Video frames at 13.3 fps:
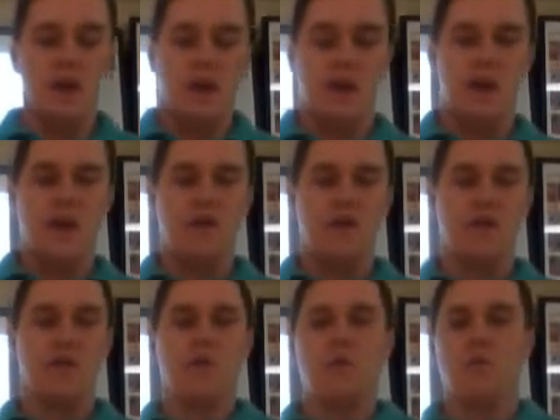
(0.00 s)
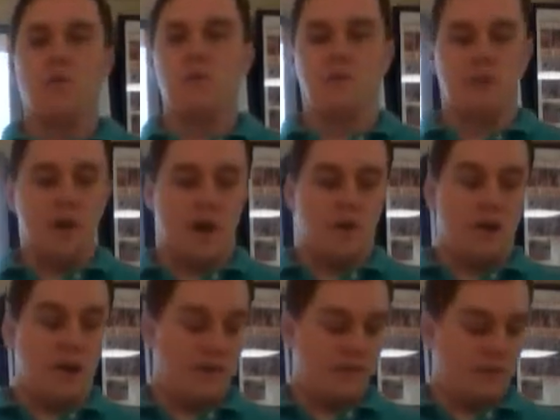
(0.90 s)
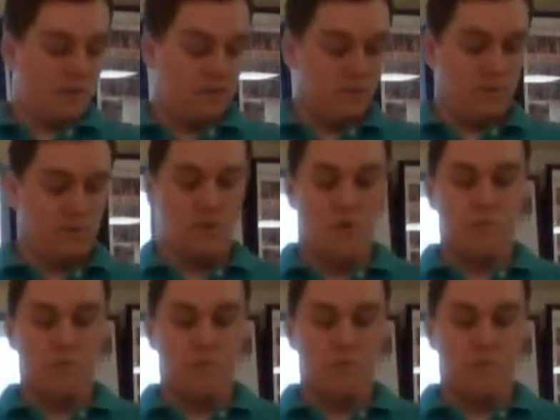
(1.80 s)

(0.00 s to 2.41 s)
And I would have the students